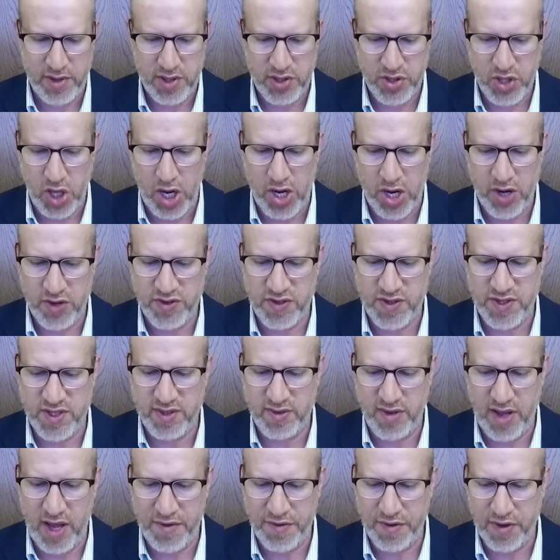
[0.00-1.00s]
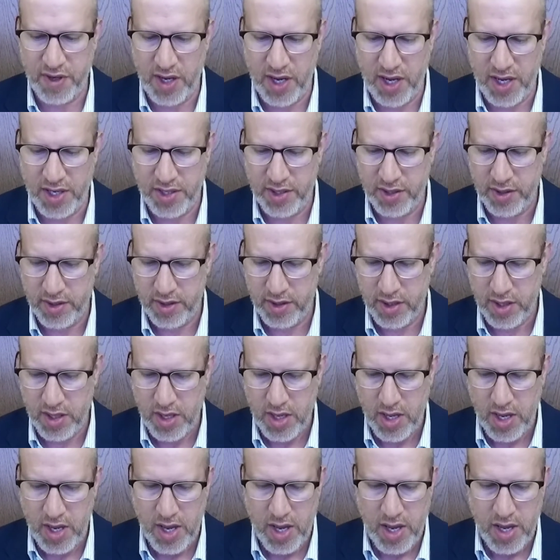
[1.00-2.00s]
the daughters of Selofhad
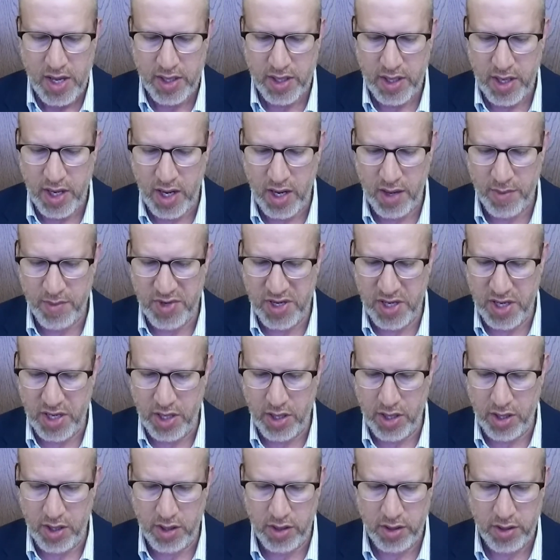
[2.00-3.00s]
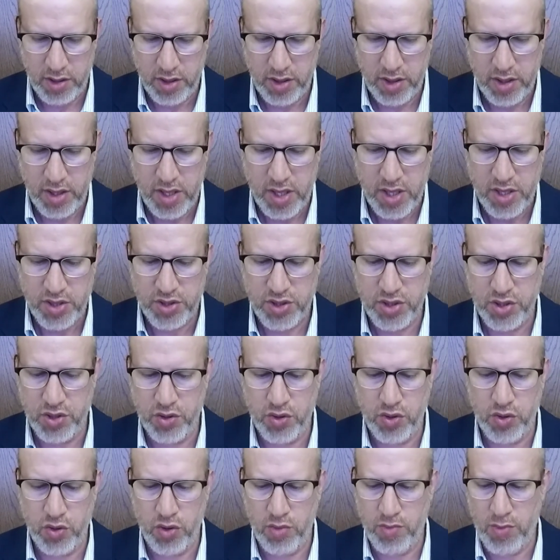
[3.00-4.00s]
come near
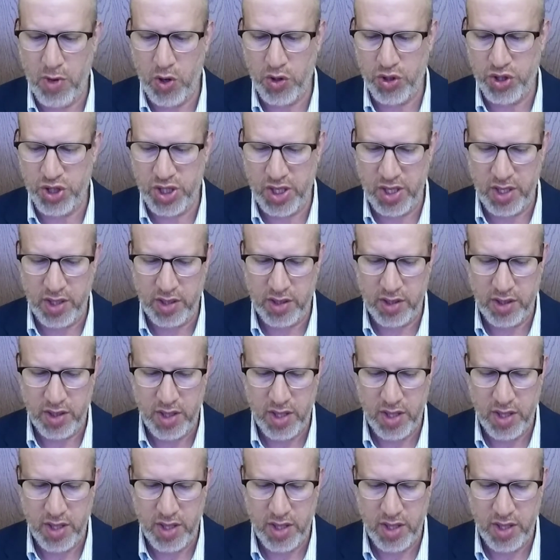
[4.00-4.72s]
to Moshe,